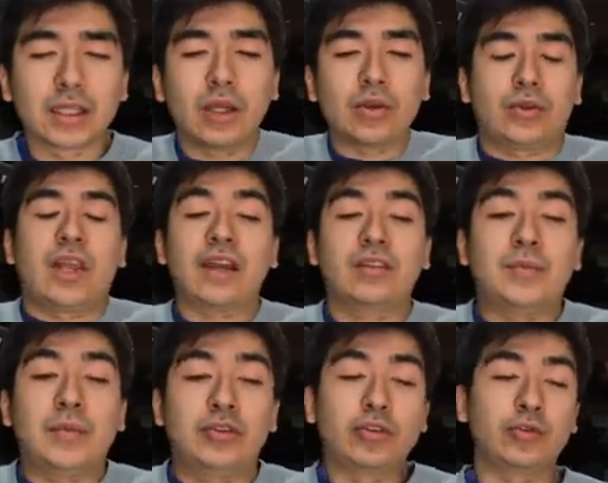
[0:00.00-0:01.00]
little text
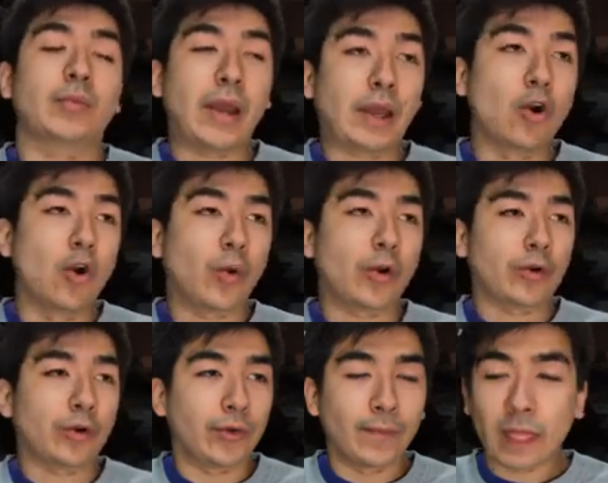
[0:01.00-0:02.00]
message from my
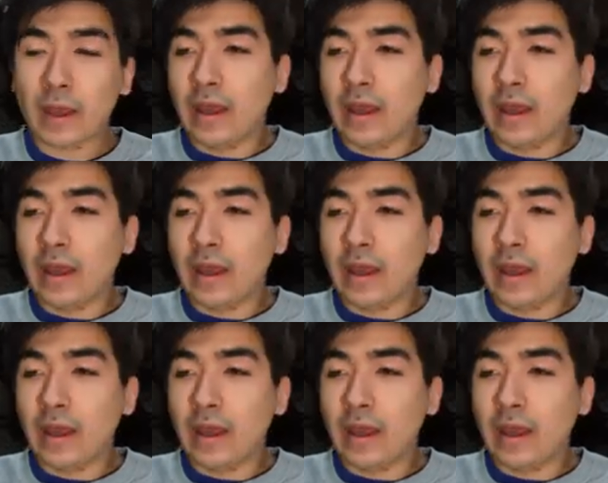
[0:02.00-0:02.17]
coworker